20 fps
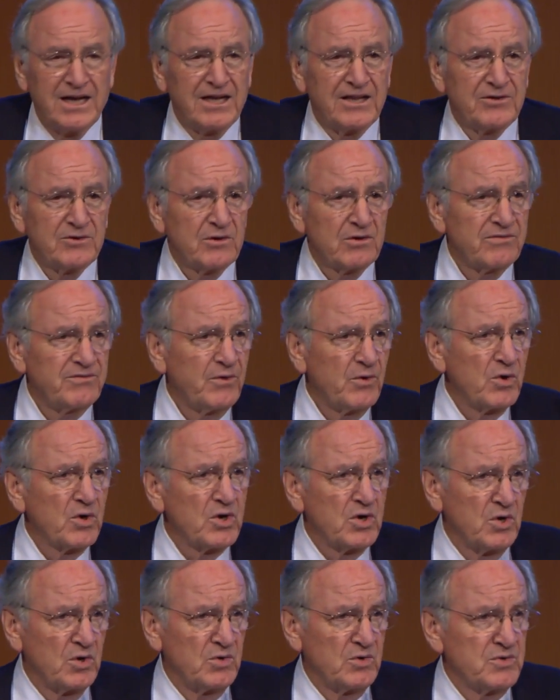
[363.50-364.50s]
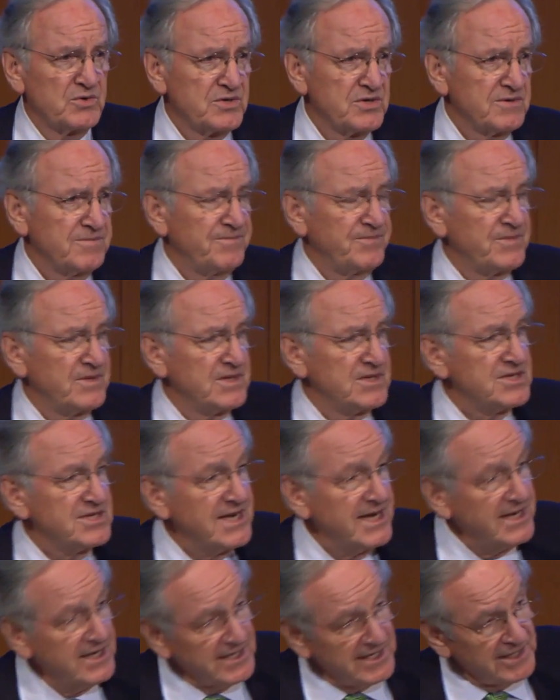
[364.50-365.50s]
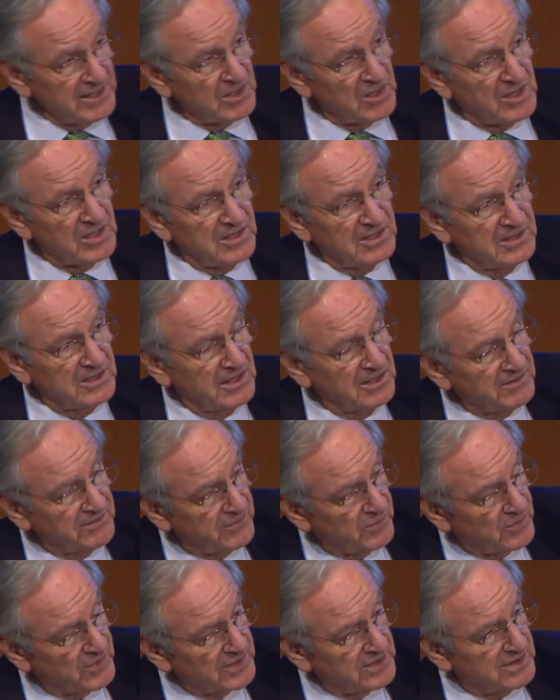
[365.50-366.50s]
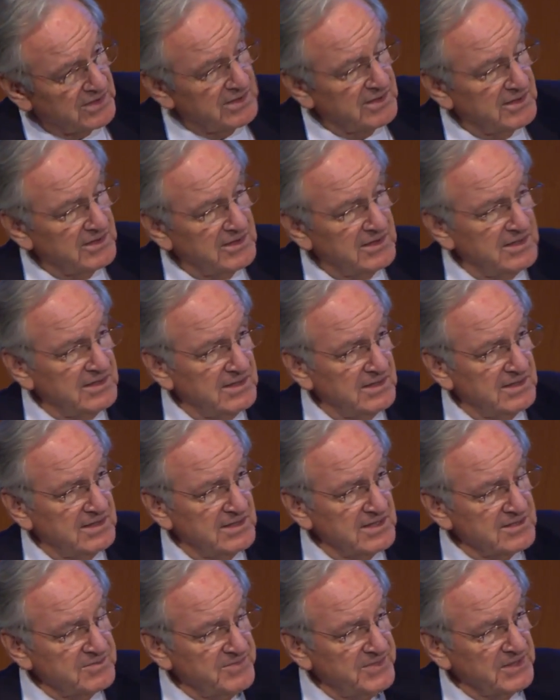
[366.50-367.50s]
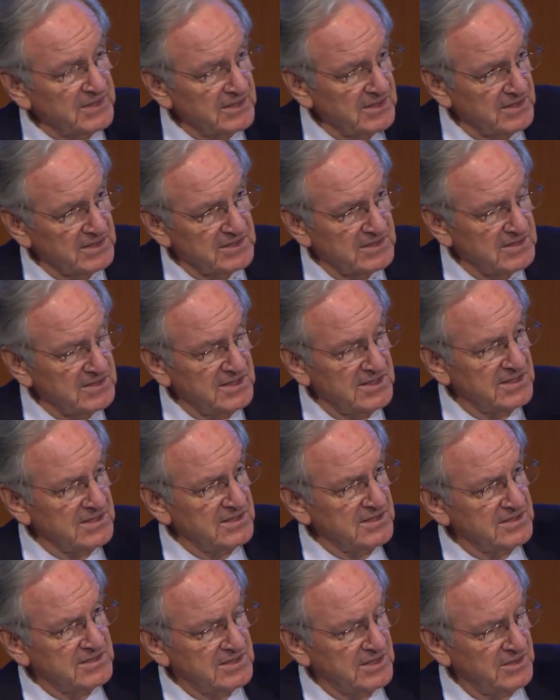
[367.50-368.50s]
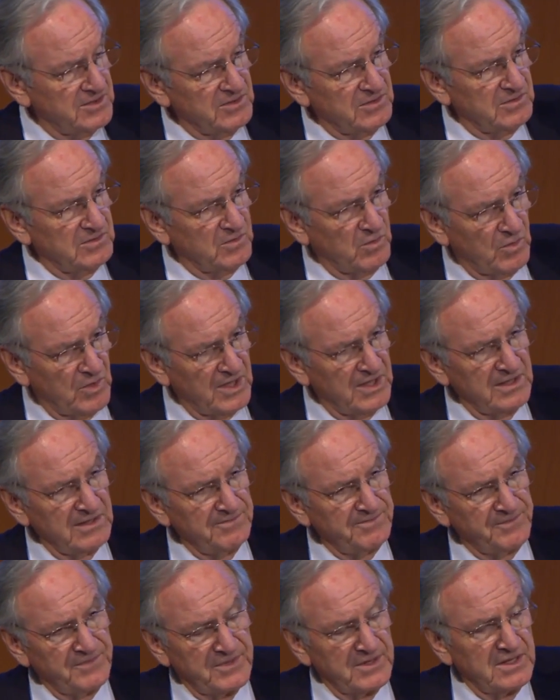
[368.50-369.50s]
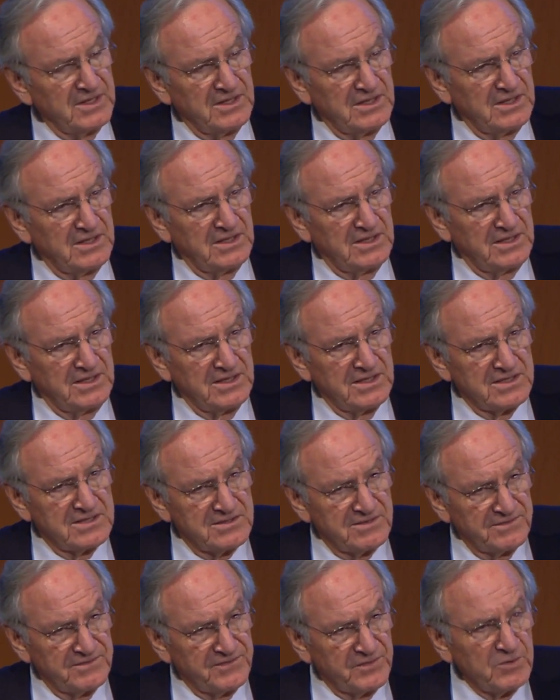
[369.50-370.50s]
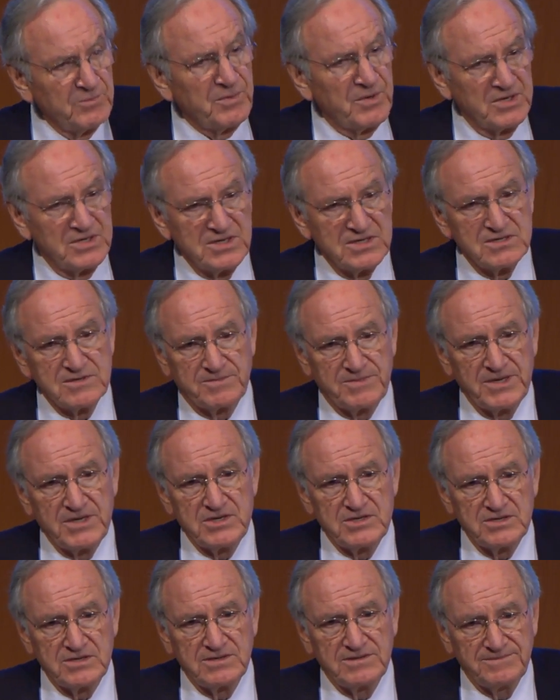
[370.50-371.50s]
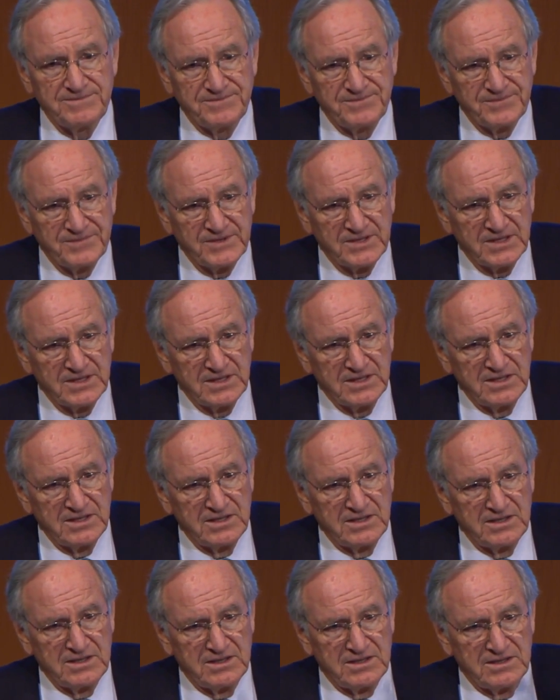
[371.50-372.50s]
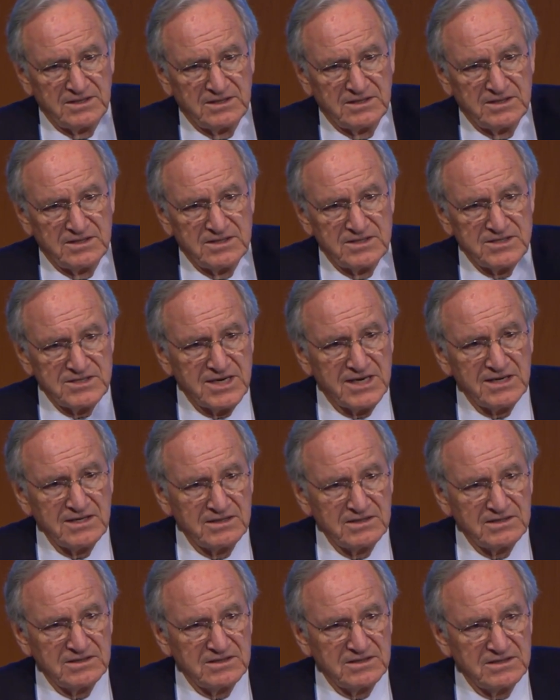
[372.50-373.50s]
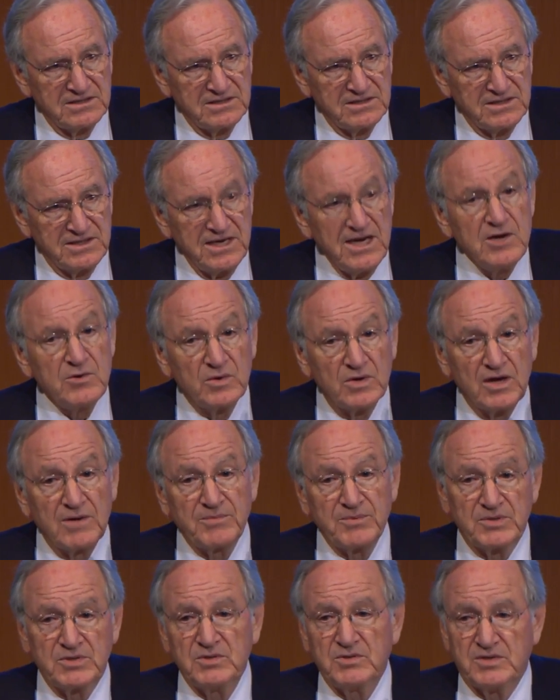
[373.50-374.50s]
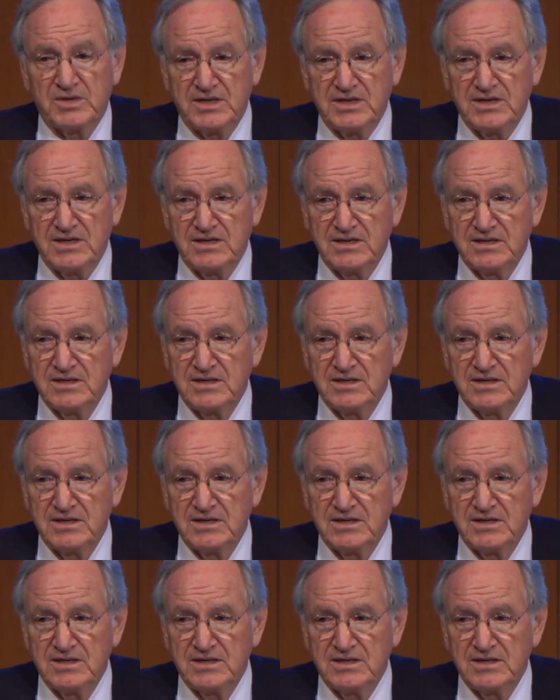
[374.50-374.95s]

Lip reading: There are 4 goals stated in law of what this bill is to do. One is full participation. Second, equal opportunity.